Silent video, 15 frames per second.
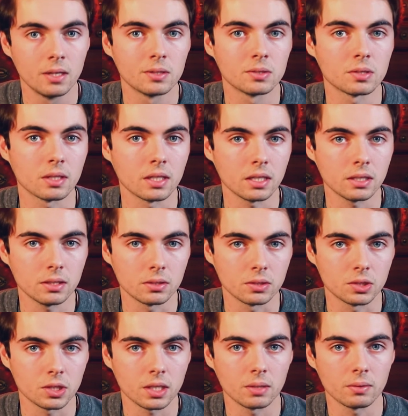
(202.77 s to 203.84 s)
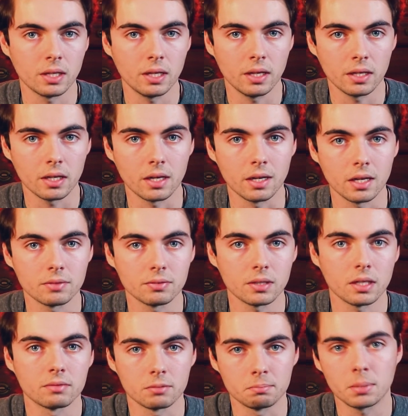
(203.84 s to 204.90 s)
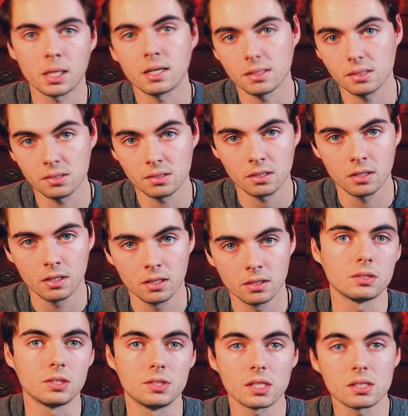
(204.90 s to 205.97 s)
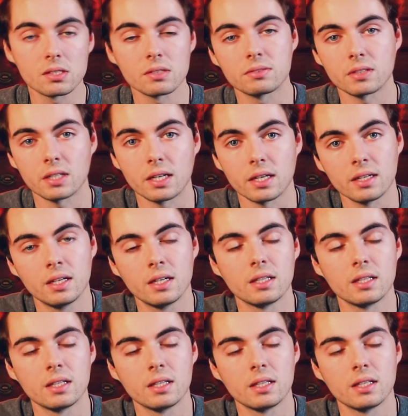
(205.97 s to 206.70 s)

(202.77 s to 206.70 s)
so that you're generating enough of a buzz to justify